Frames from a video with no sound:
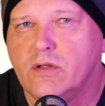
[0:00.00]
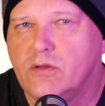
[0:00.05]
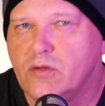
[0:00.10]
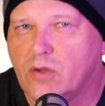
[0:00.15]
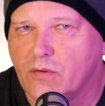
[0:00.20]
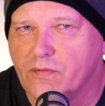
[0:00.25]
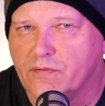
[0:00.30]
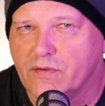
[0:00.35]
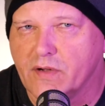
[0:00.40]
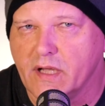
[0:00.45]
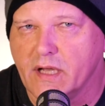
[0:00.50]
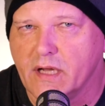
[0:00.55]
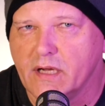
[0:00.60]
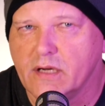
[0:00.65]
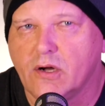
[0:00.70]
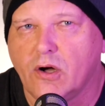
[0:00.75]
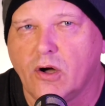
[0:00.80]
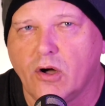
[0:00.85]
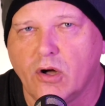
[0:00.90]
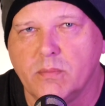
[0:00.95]
Don't forget,
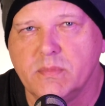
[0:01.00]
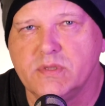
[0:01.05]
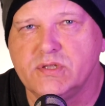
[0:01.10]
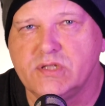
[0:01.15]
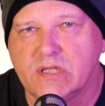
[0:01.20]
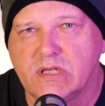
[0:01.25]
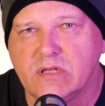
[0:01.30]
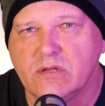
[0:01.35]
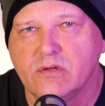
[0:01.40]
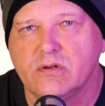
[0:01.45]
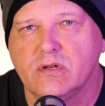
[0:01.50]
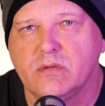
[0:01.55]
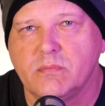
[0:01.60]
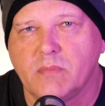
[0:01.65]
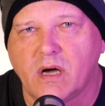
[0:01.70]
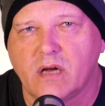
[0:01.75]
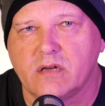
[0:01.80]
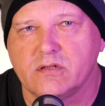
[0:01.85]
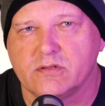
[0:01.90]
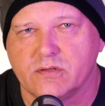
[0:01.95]
all machine learning
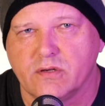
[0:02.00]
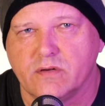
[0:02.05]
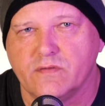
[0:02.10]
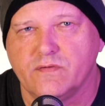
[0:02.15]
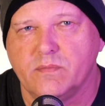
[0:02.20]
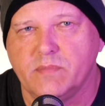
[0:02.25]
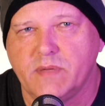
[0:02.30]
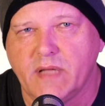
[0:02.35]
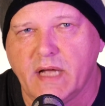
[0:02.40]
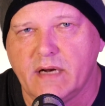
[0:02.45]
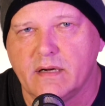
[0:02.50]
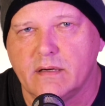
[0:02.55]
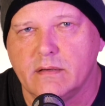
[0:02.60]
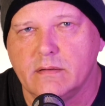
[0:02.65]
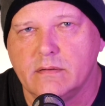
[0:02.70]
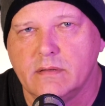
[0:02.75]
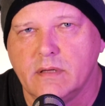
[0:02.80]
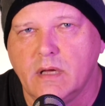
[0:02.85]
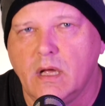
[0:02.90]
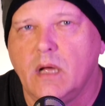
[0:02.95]
models learn from data.
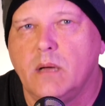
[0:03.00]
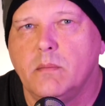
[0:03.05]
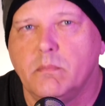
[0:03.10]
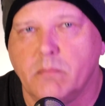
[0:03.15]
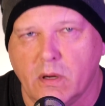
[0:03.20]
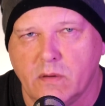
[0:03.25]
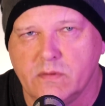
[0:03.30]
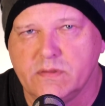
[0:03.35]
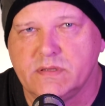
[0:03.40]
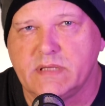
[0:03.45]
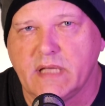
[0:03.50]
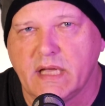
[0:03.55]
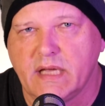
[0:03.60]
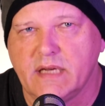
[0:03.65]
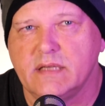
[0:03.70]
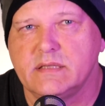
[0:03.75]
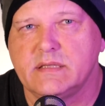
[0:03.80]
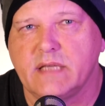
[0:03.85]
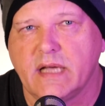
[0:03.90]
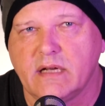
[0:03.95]
Most
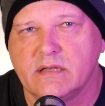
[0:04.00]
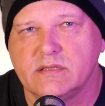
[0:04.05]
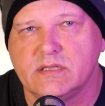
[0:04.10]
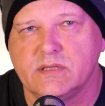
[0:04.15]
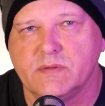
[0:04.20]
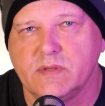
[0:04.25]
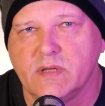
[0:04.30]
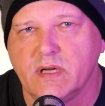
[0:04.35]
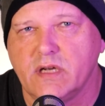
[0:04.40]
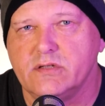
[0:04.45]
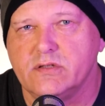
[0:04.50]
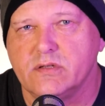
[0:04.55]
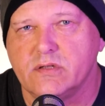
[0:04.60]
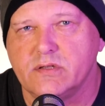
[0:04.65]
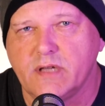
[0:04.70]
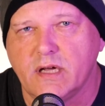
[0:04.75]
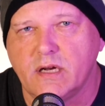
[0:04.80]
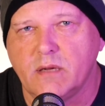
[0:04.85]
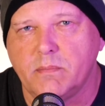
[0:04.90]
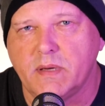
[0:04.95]
data is housed in relational
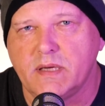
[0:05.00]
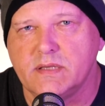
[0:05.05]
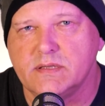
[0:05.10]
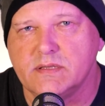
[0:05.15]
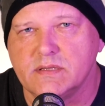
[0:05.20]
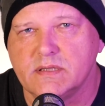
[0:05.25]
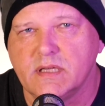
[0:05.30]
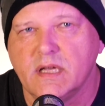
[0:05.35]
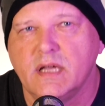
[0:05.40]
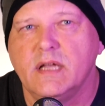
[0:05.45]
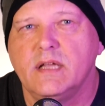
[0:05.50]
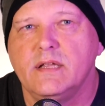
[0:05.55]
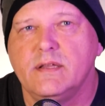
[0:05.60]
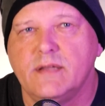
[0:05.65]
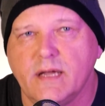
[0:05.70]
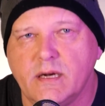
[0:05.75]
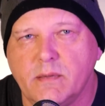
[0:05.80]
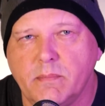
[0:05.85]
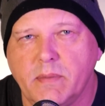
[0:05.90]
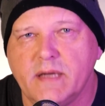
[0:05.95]
databases.
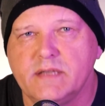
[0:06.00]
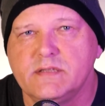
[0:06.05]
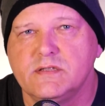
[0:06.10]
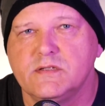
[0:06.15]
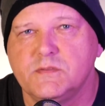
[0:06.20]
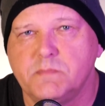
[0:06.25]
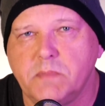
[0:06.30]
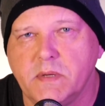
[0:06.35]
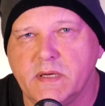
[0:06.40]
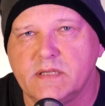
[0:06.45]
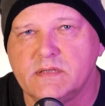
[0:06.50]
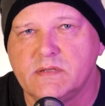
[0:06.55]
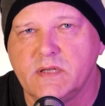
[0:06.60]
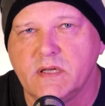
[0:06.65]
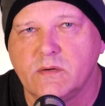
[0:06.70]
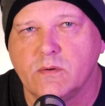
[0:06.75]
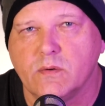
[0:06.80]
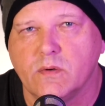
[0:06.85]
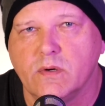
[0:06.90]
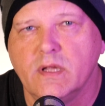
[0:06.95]
Databases speak
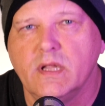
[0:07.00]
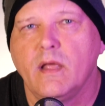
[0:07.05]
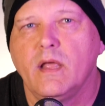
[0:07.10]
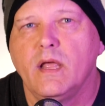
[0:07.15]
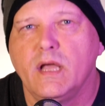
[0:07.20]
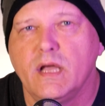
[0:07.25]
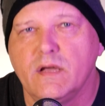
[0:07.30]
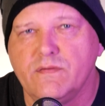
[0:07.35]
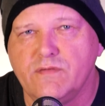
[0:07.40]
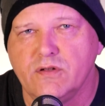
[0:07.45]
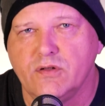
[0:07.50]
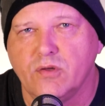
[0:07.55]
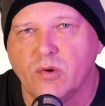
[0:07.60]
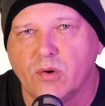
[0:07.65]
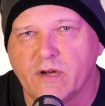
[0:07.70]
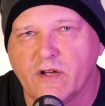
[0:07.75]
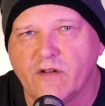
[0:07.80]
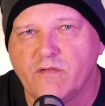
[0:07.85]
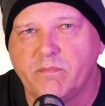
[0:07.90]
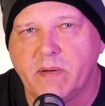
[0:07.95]
SQL. If you
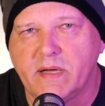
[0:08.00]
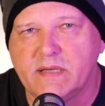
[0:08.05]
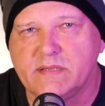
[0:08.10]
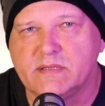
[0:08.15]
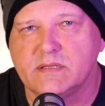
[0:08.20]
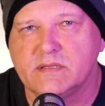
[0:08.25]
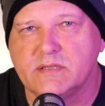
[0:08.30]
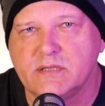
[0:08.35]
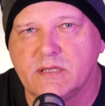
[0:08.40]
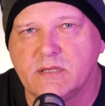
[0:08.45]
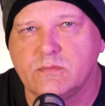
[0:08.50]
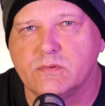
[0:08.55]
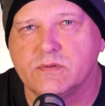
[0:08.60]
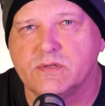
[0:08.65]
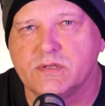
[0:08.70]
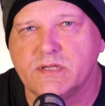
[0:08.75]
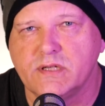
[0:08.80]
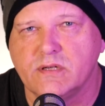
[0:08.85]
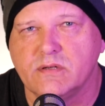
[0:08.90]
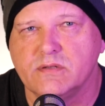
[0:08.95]
don't have basic SQL
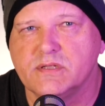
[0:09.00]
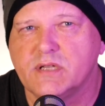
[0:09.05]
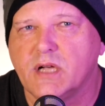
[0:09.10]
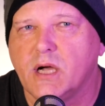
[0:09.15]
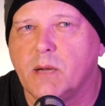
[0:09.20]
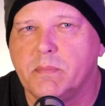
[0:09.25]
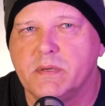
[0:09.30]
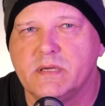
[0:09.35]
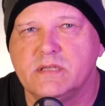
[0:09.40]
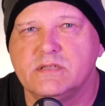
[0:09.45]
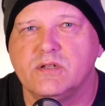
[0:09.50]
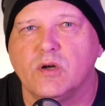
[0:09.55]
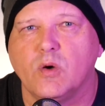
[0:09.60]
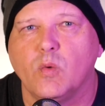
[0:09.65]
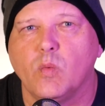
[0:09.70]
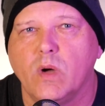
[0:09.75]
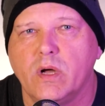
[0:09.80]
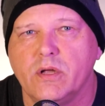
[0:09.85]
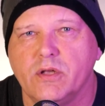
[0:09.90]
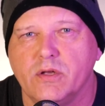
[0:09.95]
skills, companies
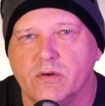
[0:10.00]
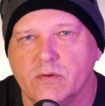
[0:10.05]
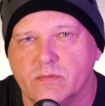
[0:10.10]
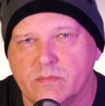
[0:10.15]
don't want you.